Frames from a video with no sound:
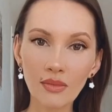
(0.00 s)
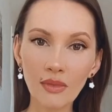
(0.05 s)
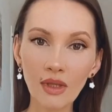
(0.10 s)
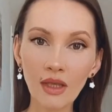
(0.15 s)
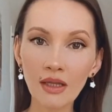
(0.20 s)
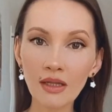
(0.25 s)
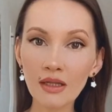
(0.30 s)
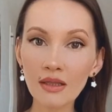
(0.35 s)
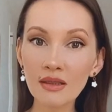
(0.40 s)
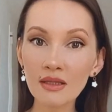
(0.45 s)

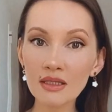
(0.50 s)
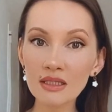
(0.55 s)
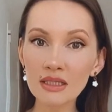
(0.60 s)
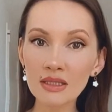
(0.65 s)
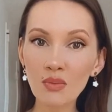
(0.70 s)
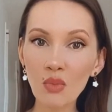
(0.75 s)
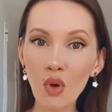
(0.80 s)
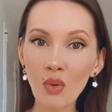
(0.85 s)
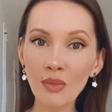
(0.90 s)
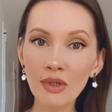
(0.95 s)
And at this
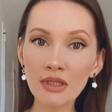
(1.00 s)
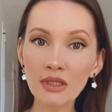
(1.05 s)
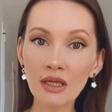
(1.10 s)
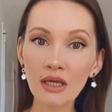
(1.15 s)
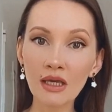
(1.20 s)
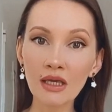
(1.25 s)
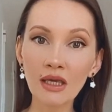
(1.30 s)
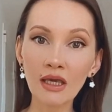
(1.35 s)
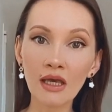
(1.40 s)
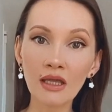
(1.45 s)
moment,
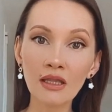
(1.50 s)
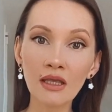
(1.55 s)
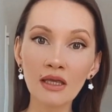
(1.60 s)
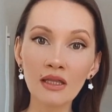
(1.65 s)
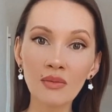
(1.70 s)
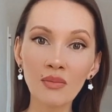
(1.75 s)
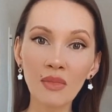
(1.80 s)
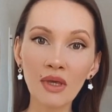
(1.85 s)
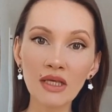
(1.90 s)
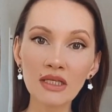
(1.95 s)
again,
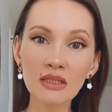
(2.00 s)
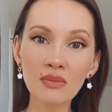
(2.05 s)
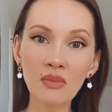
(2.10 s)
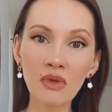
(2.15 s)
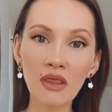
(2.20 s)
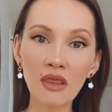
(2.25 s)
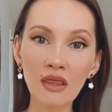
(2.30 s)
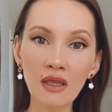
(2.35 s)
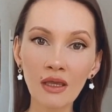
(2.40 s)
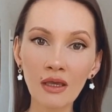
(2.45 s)
it makes me
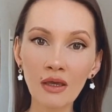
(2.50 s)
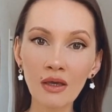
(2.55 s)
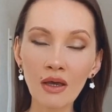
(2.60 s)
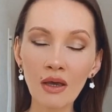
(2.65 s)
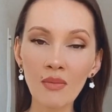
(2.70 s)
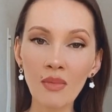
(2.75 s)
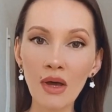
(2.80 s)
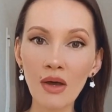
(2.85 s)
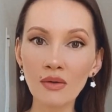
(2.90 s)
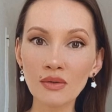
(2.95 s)
think
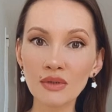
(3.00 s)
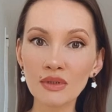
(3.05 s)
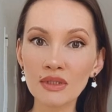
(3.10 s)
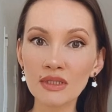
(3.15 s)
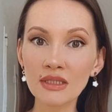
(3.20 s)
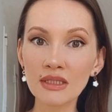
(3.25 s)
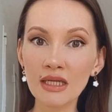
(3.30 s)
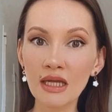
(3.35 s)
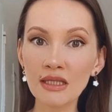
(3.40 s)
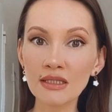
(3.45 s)
about
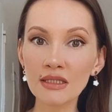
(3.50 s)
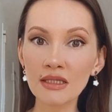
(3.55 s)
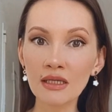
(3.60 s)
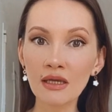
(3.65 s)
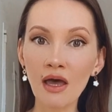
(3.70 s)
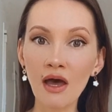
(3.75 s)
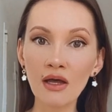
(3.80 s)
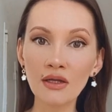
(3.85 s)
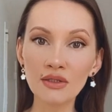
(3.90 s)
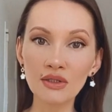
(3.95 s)

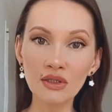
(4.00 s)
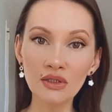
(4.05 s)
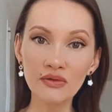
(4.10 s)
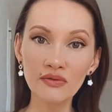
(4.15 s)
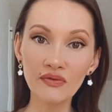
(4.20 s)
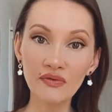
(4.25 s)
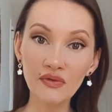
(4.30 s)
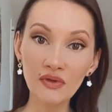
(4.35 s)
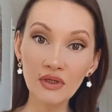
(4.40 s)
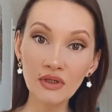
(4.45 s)
standing under a
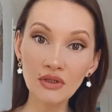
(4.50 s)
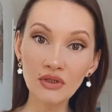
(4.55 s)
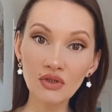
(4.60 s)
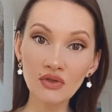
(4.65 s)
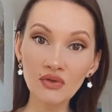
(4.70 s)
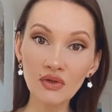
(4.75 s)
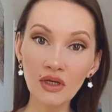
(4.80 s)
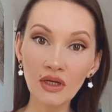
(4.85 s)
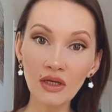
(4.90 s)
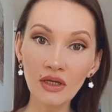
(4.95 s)
fig
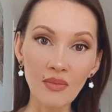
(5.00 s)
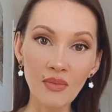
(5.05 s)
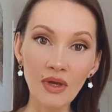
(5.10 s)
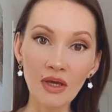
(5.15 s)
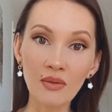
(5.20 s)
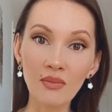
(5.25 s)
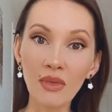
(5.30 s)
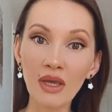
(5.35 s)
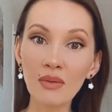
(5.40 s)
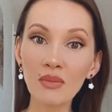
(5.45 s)
tree
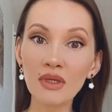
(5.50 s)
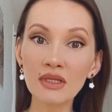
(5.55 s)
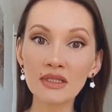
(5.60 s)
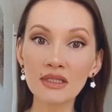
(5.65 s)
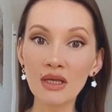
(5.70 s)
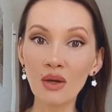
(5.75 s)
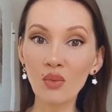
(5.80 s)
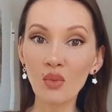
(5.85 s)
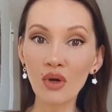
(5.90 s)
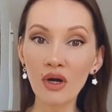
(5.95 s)
and maybe
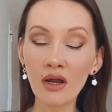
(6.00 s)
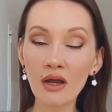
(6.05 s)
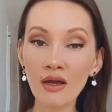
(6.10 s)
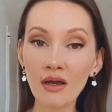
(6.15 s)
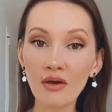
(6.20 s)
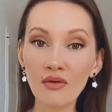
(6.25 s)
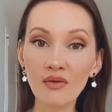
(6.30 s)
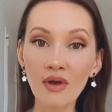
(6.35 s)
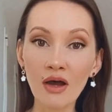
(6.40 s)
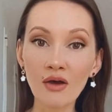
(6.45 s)
somewhere
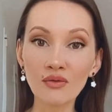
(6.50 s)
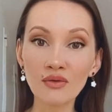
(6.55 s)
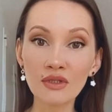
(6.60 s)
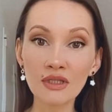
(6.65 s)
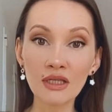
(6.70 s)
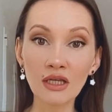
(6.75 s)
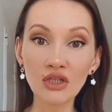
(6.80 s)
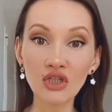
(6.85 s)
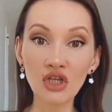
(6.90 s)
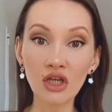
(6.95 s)
around
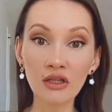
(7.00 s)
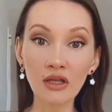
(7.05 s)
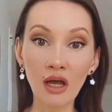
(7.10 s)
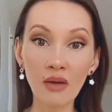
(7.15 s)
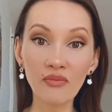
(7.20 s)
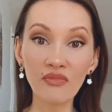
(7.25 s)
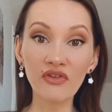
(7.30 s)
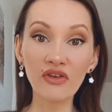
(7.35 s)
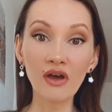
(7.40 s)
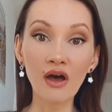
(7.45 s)

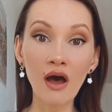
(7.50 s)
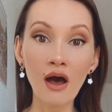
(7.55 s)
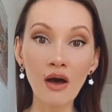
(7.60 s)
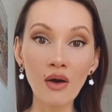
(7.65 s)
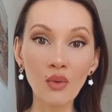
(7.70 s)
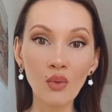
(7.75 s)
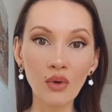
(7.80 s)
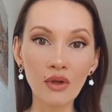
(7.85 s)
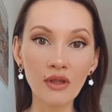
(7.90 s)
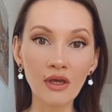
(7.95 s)
Saint-Jean-Cap-Ferrat
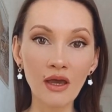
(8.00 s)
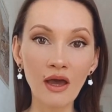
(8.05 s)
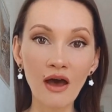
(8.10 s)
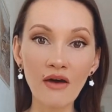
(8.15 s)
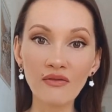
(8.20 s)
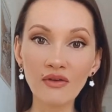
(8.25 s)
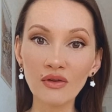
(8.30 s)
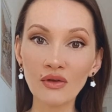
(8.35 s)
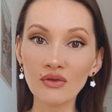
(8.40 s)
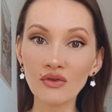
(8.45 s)
where they have
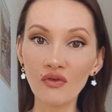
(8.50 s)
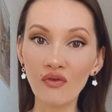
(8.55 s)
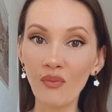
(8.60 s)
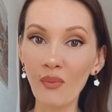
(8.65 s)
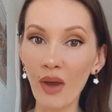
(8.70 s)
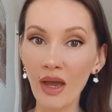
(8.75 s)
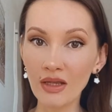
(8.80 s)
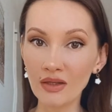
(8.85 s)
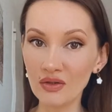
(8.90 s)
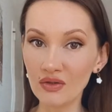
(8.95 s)
a lot of
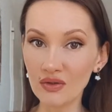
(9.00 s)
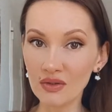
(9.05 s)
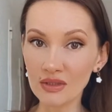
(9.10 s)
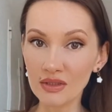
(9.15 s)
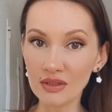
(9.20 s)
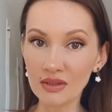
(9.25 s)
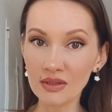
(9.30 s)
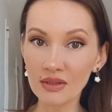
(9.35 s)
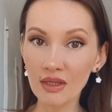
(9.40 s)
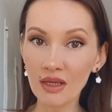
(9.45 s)
pine
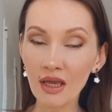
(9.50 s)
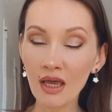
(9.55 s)
trees.